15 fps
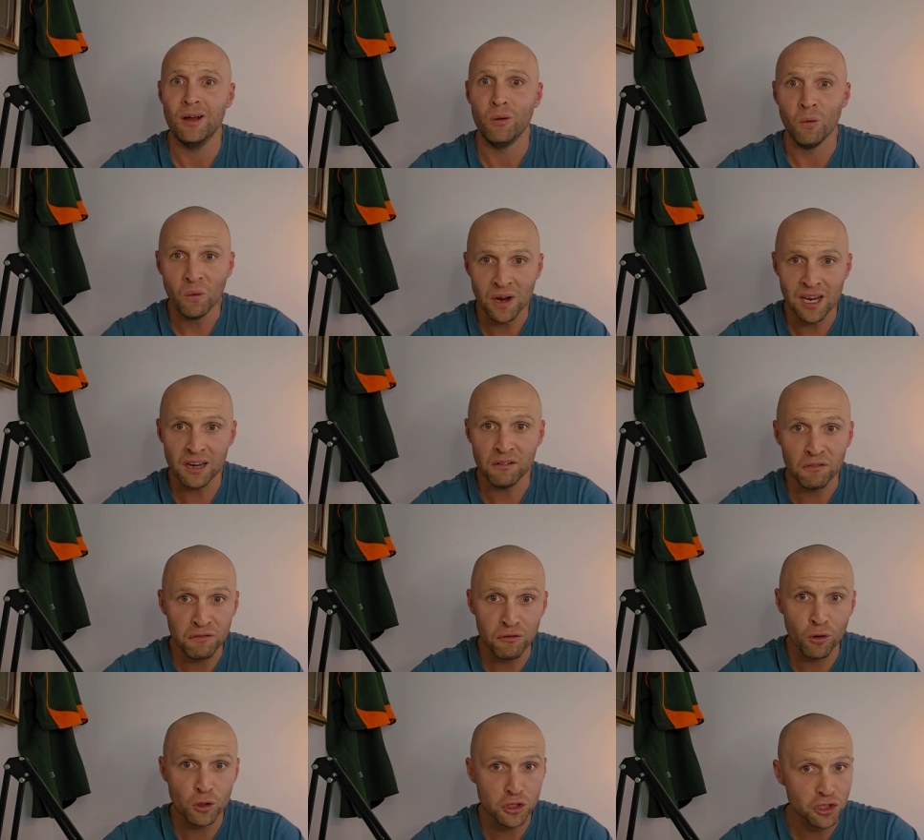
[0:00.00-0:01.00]
win
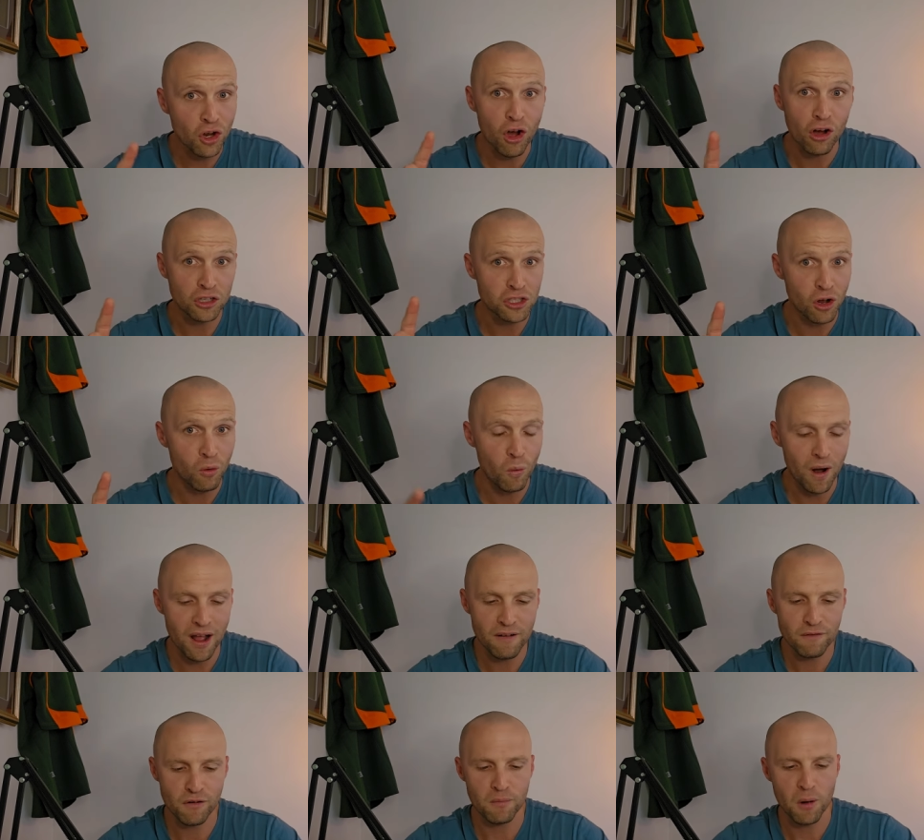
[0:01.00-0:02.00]
for Sharks
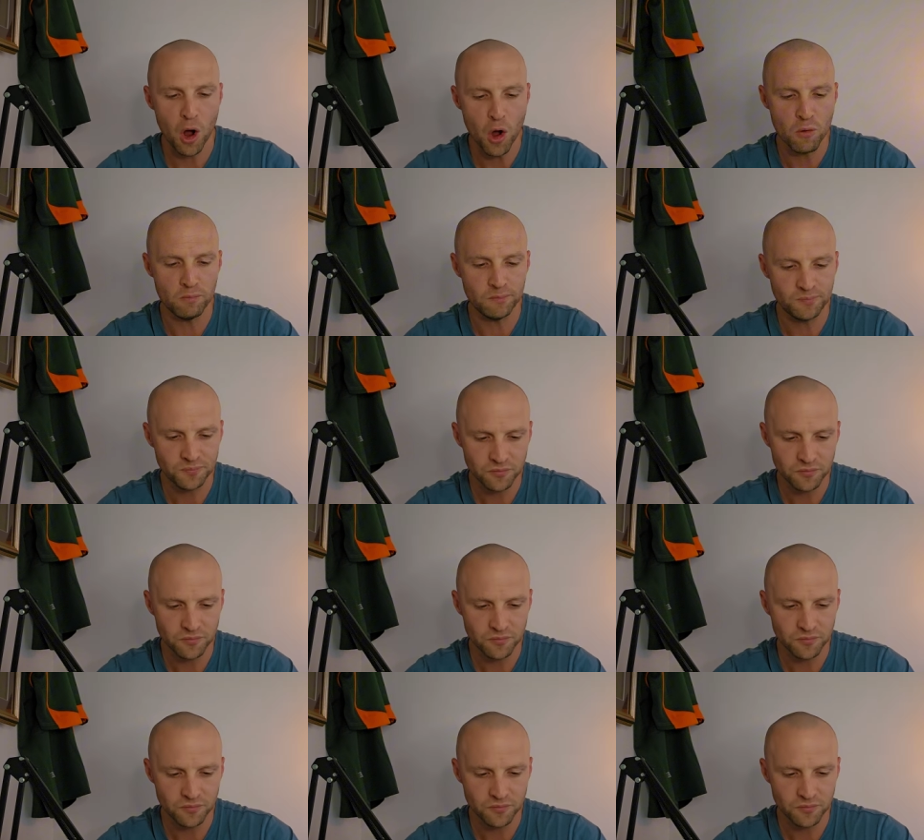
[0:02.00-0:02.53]
away from home.